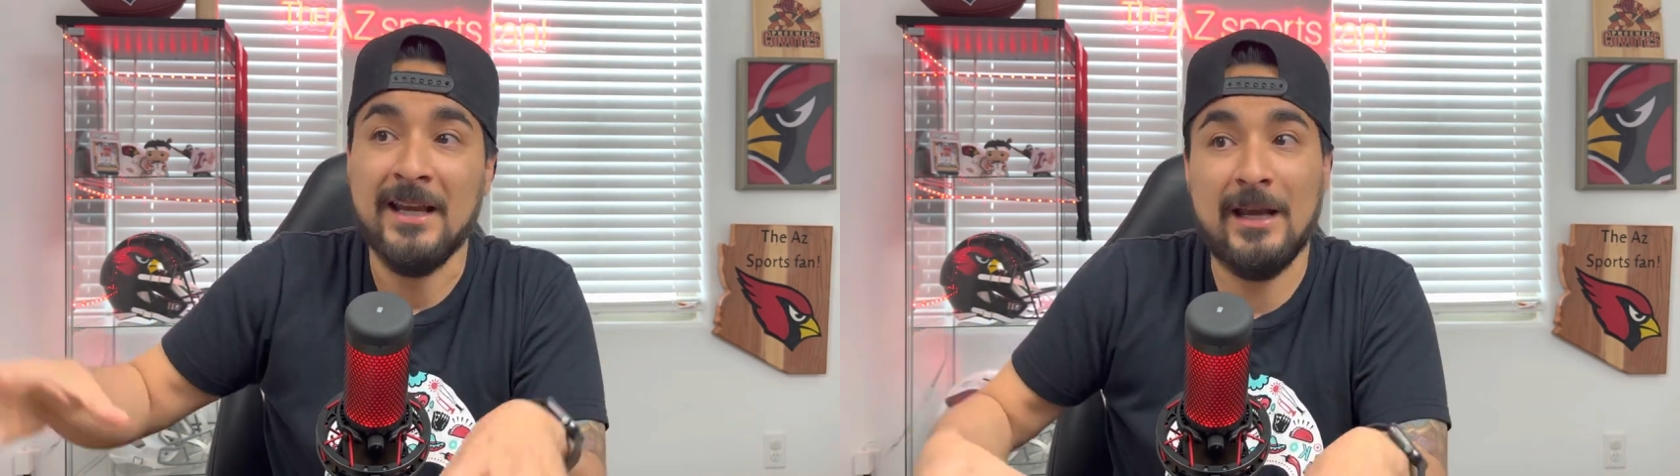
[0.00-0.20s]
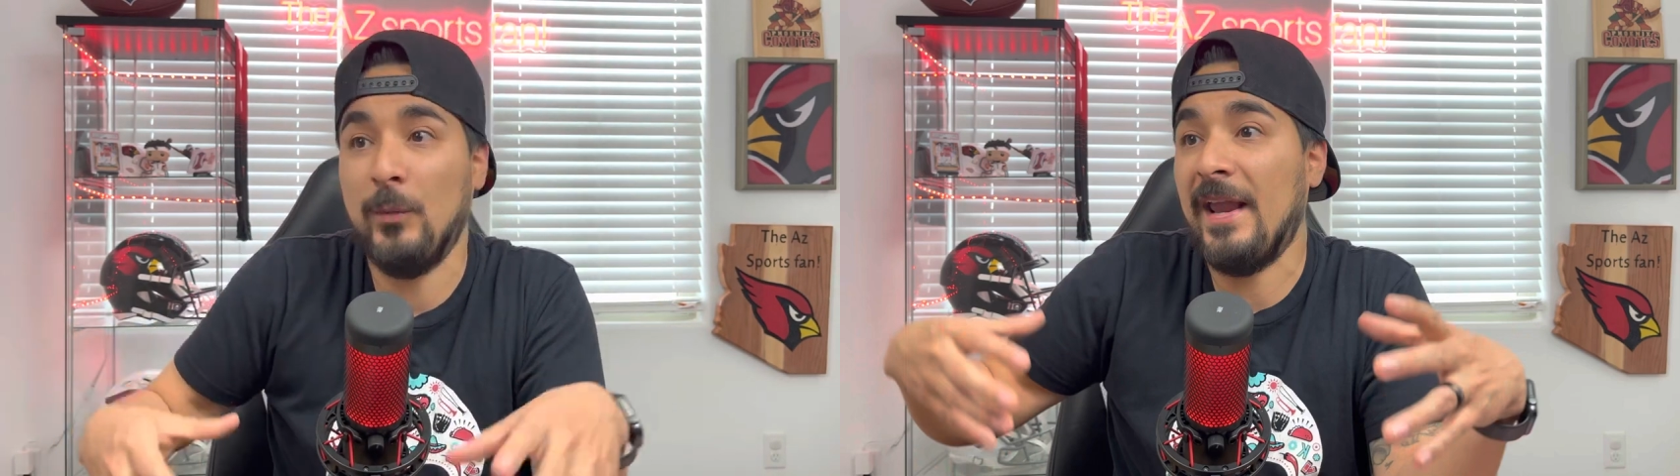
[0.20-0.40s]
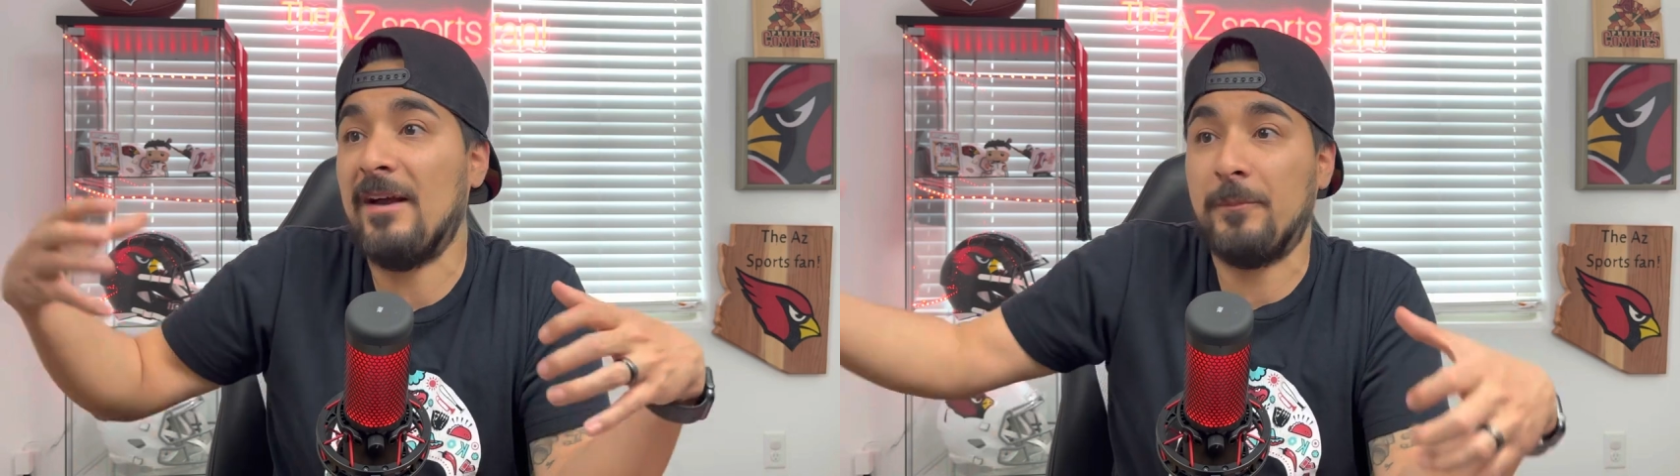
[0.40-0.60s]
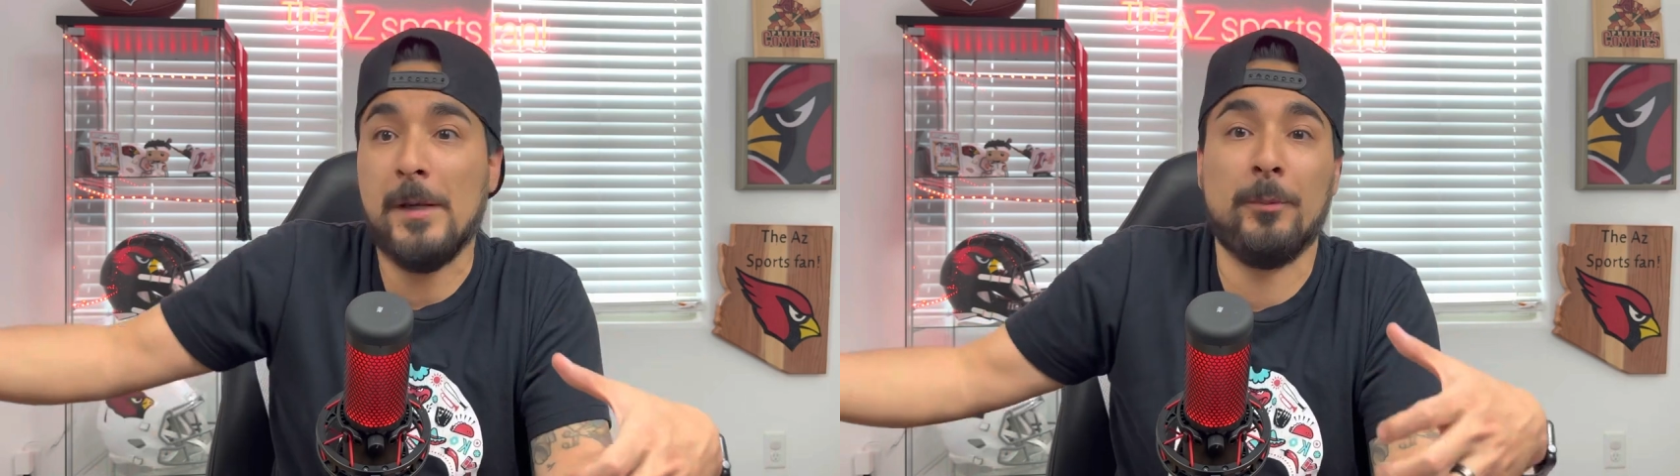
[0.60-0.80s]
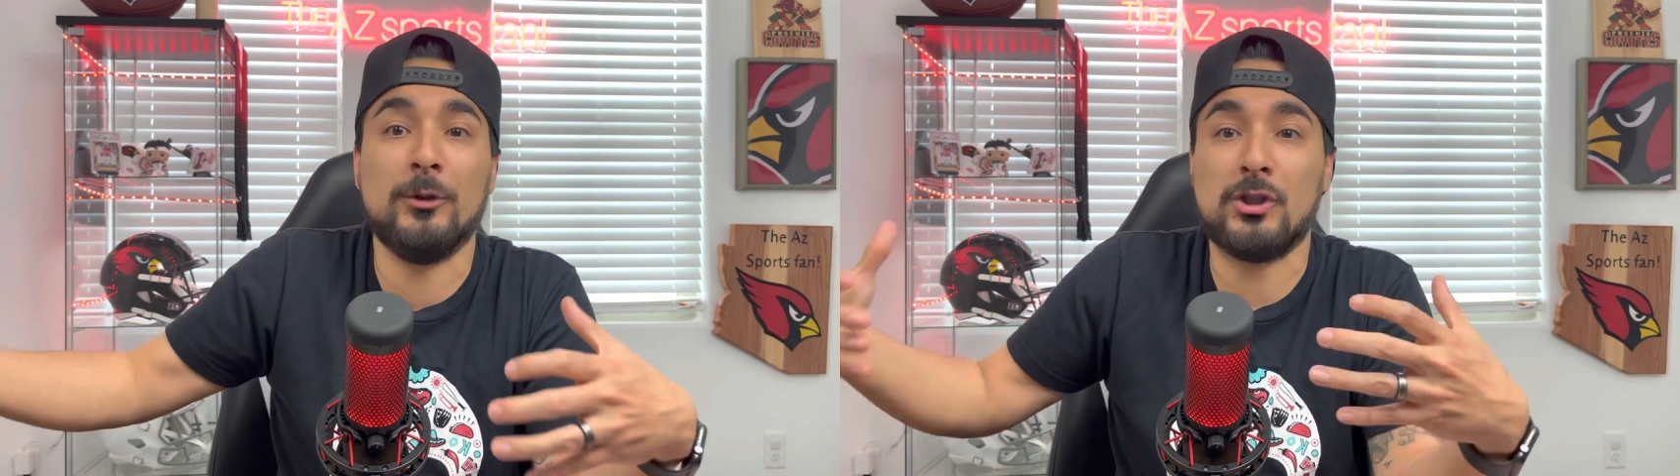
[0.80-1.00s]
And we have
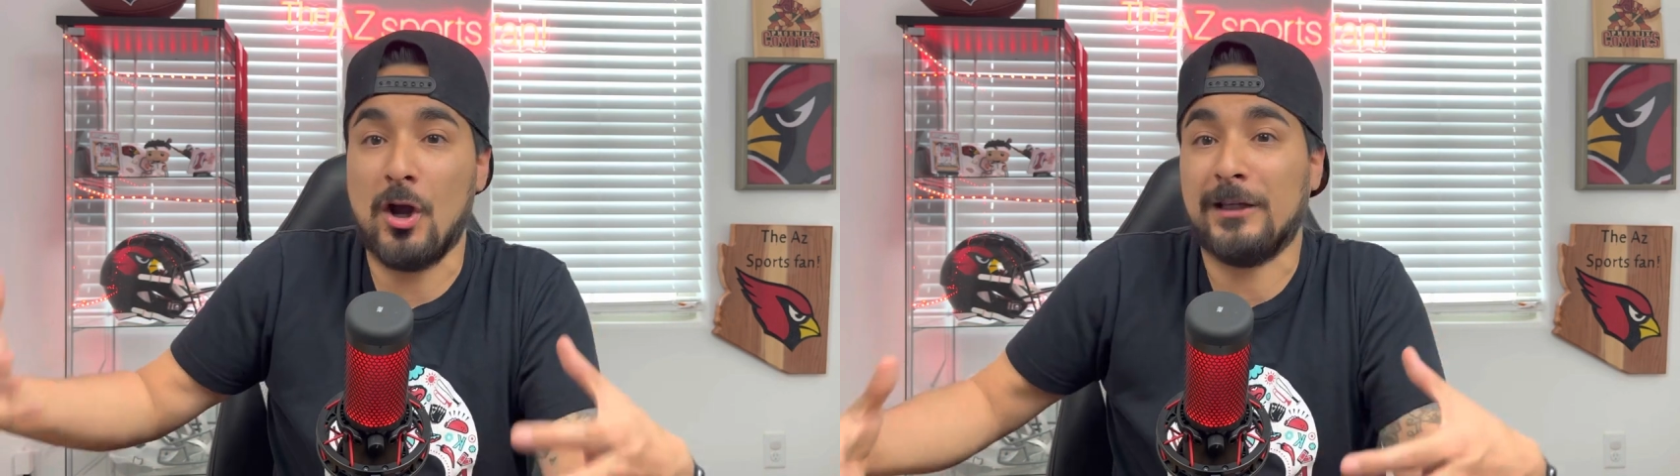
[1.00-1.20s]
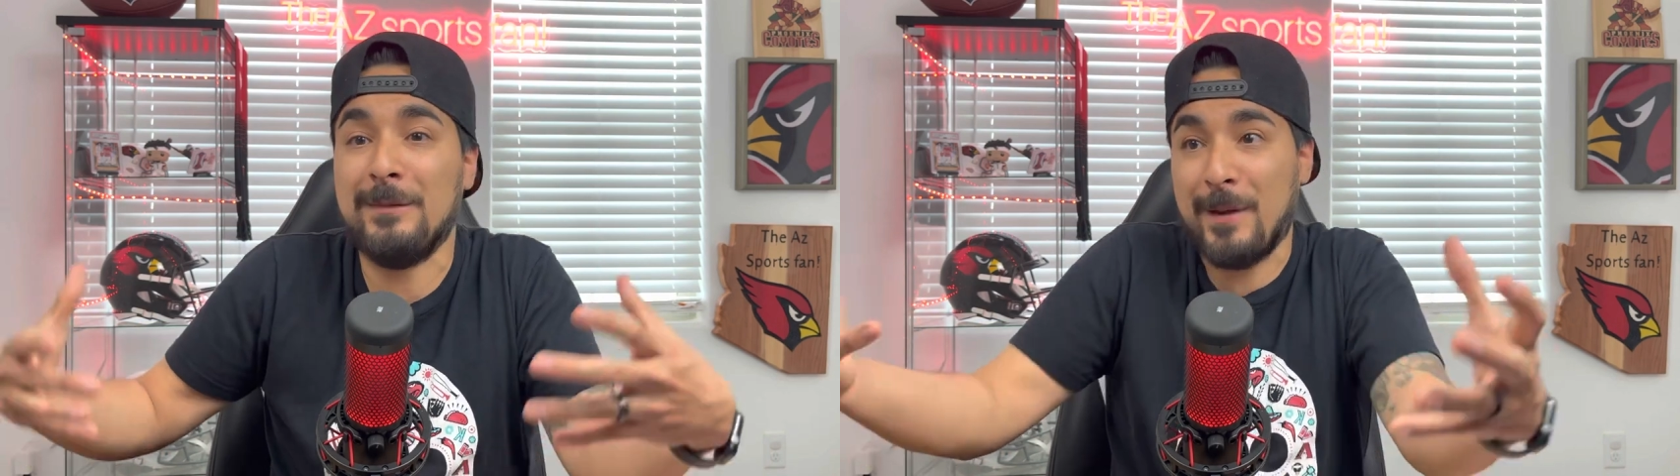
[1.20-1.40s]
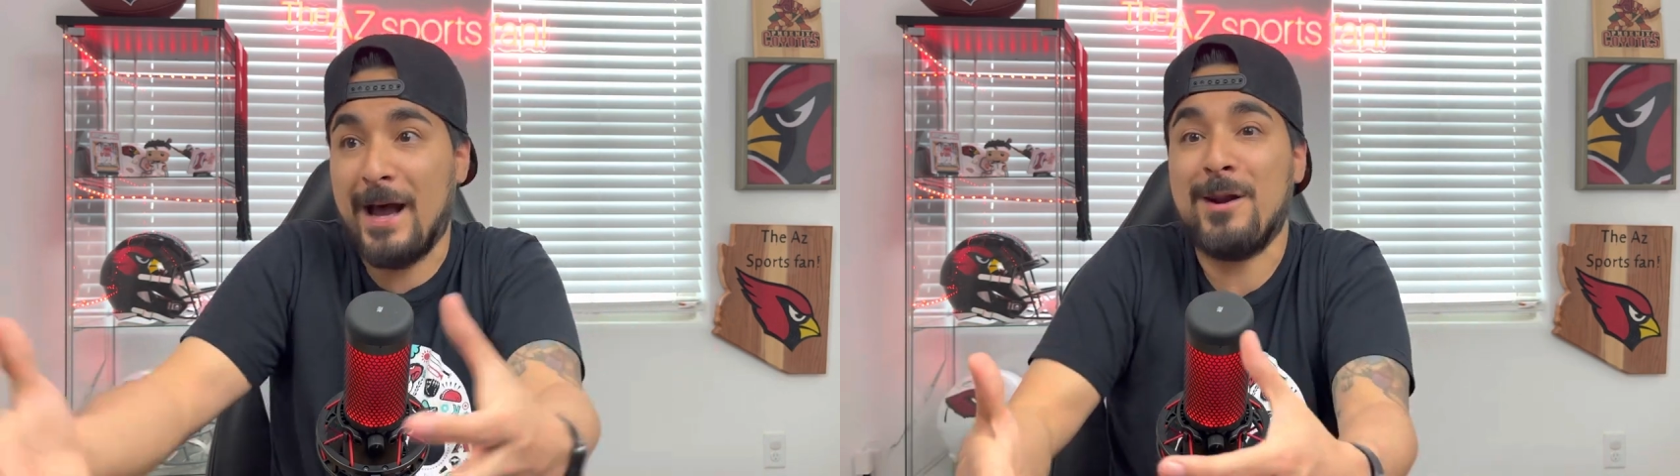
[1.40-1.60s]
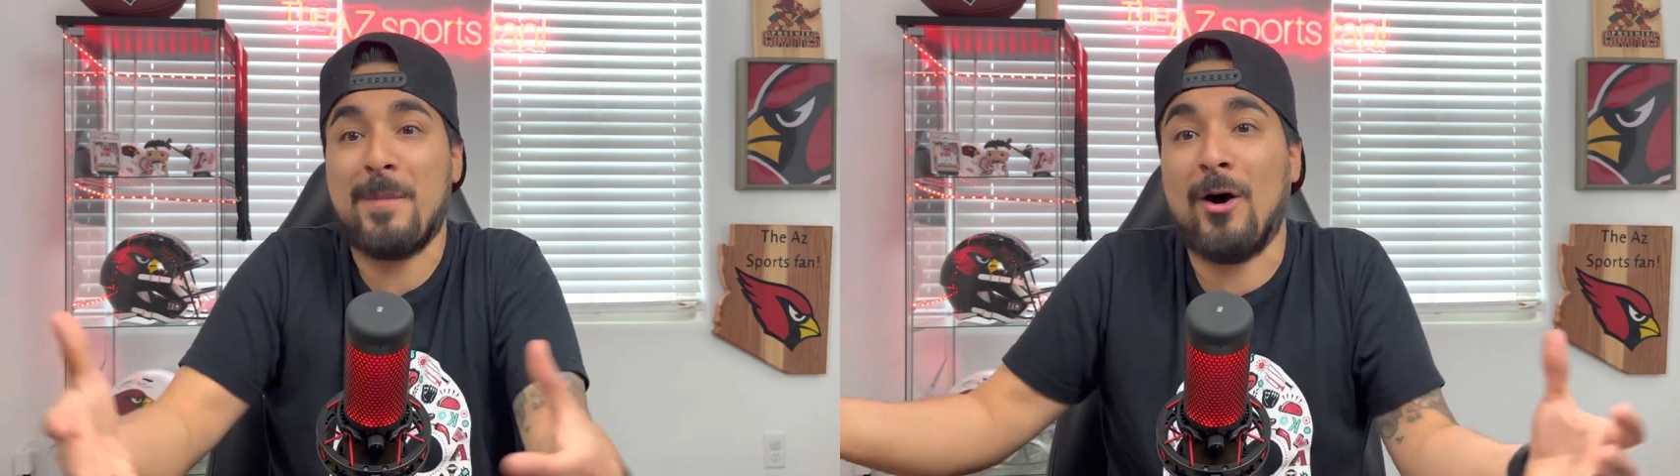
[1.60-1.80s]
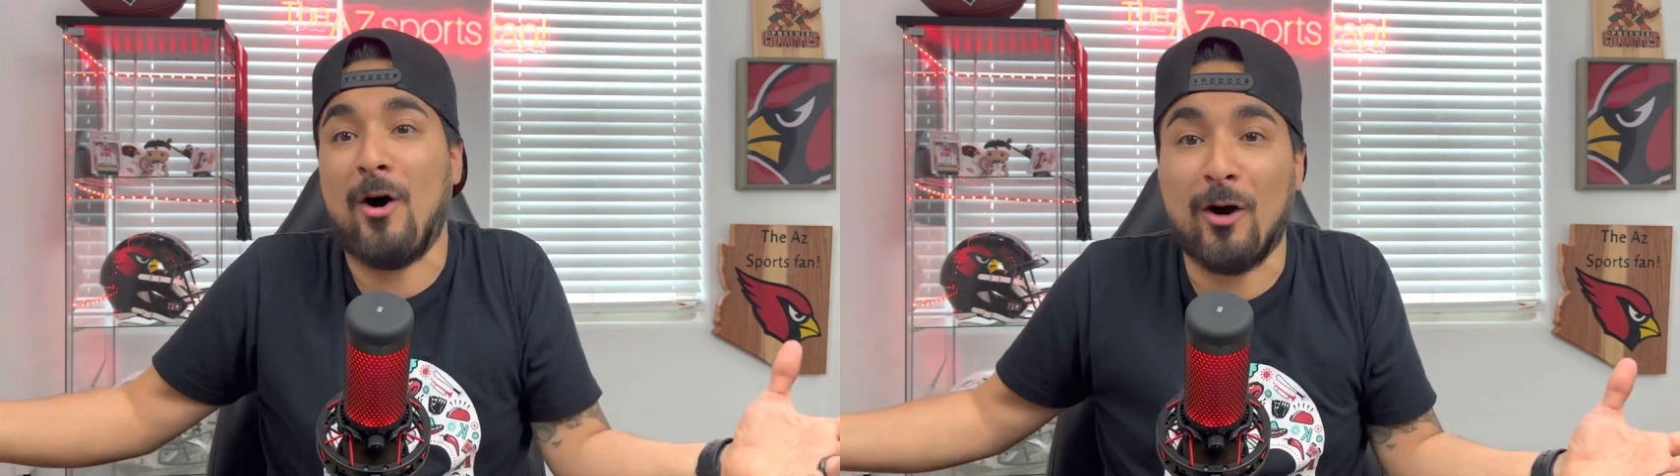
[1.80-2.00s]
people talking bad
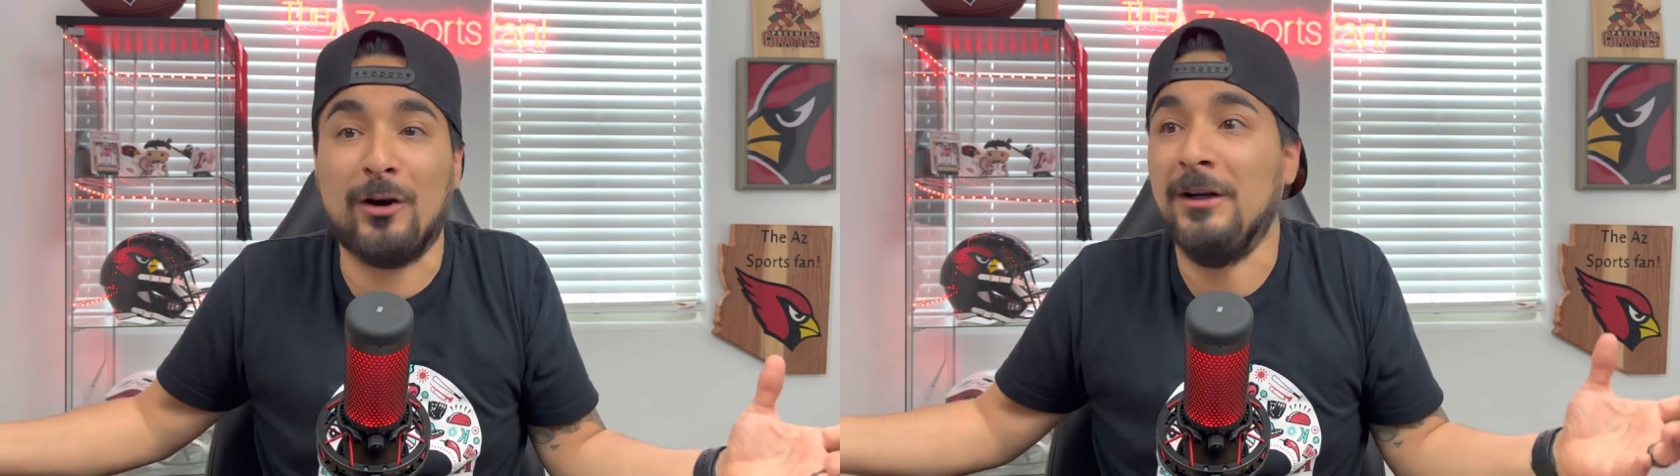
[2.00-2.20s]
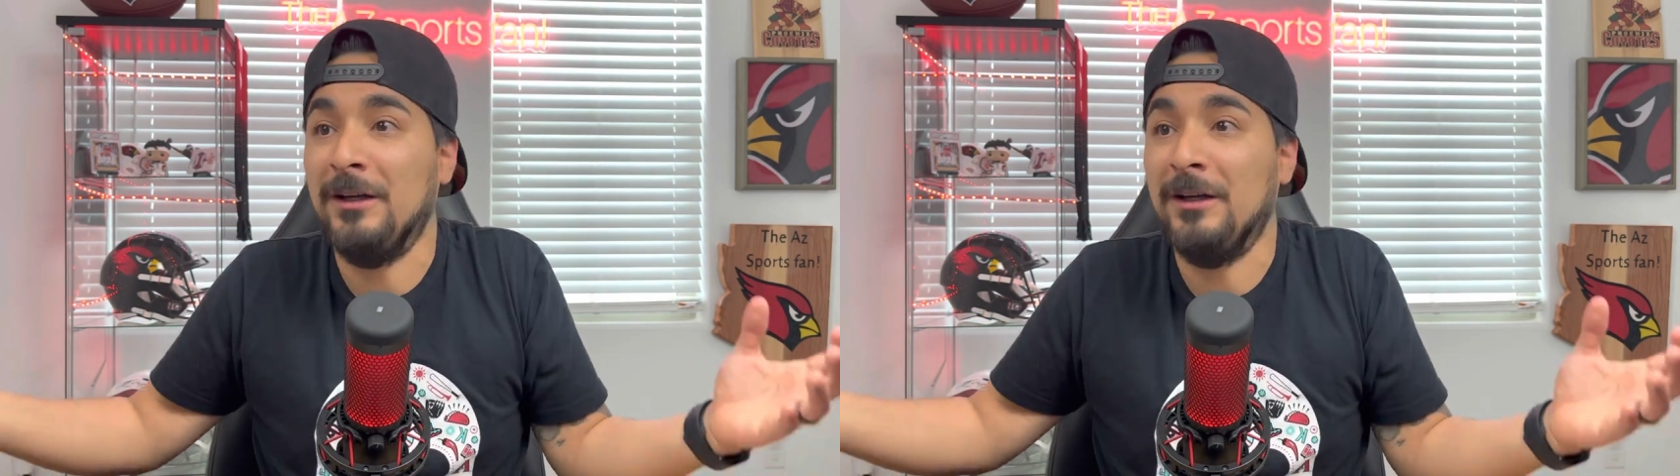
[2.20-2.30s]
about our